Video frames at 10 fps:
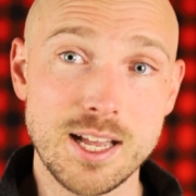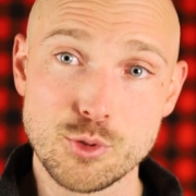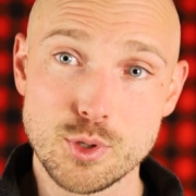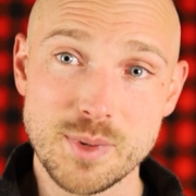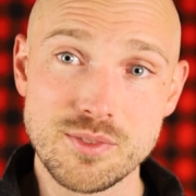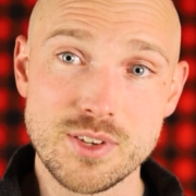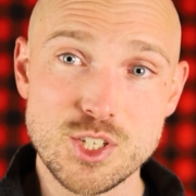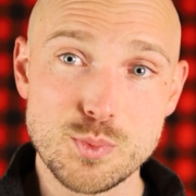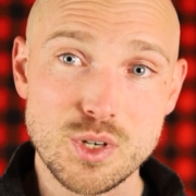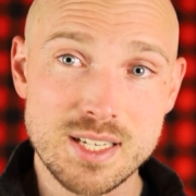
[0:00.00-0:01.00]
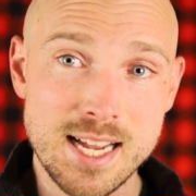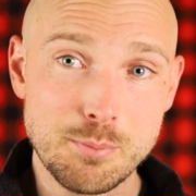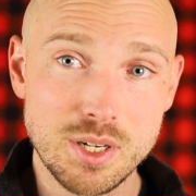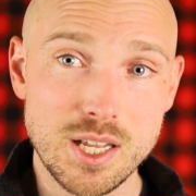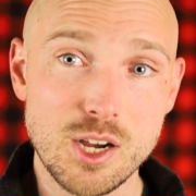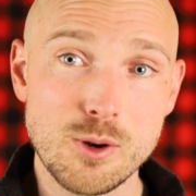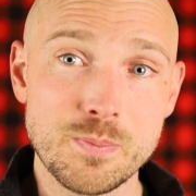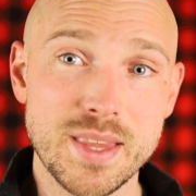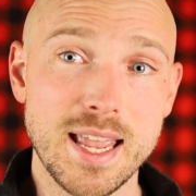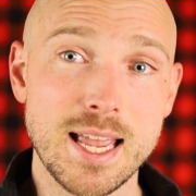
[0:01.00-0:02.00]
through my Facebook down
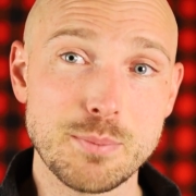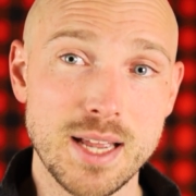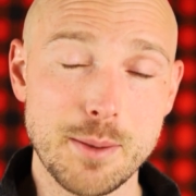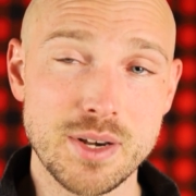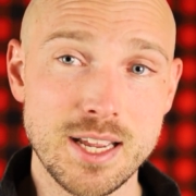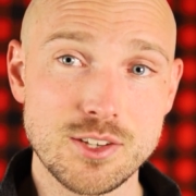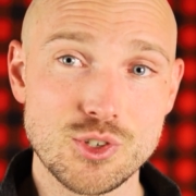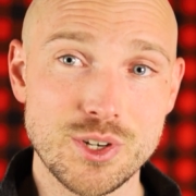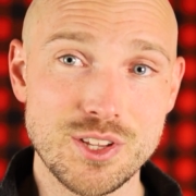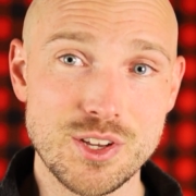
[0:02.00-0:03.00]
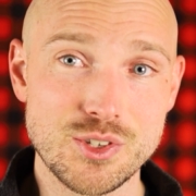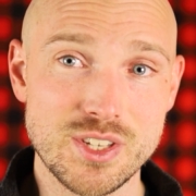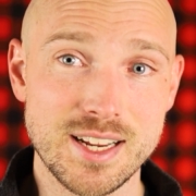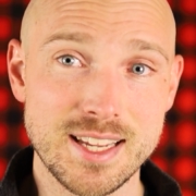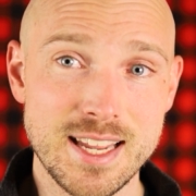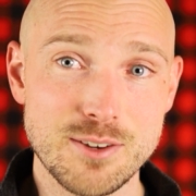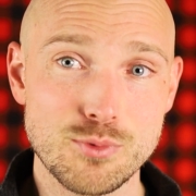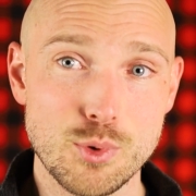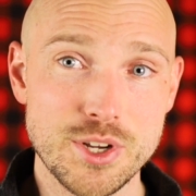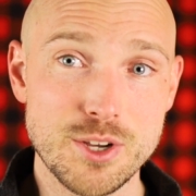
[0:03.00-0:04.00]
below, and be happy to answer any of those that I
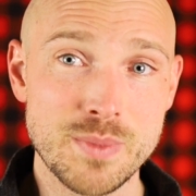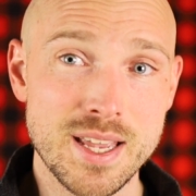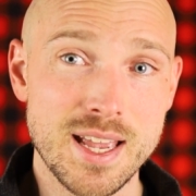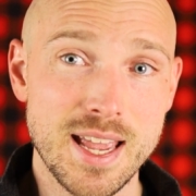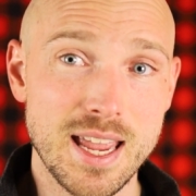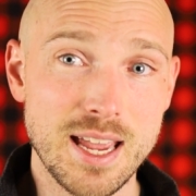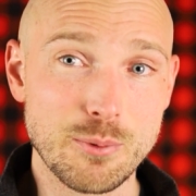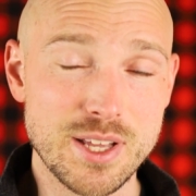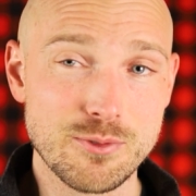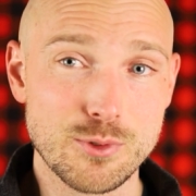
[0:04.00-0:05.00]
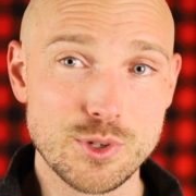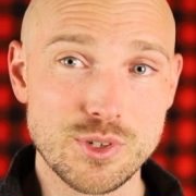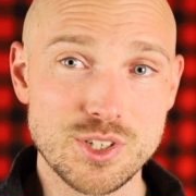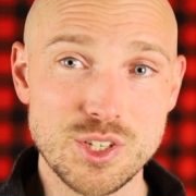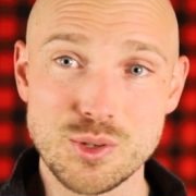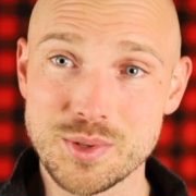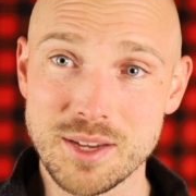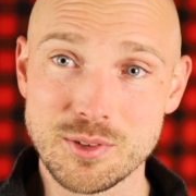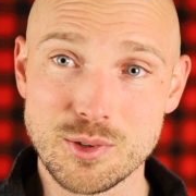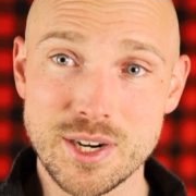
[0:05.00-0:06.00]
can for you. And without further ado,
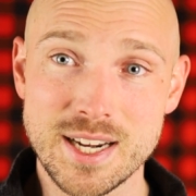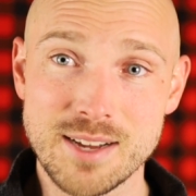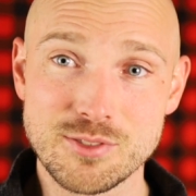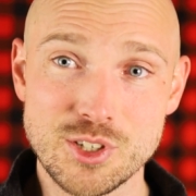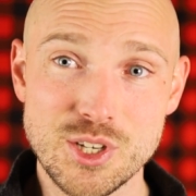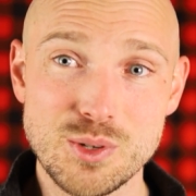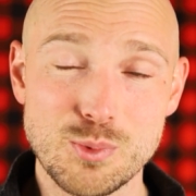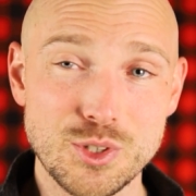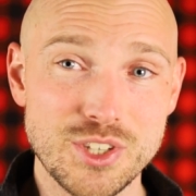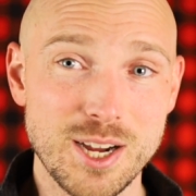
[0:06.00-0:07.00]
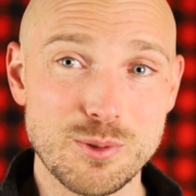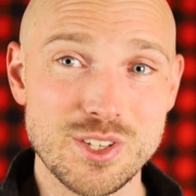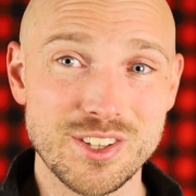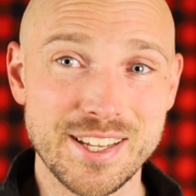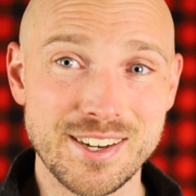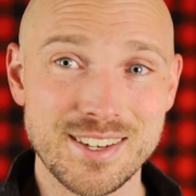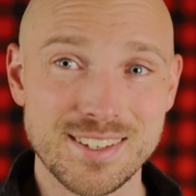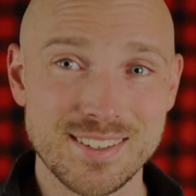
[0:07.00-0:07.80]
you have a great afternoon. We'll talk with you later.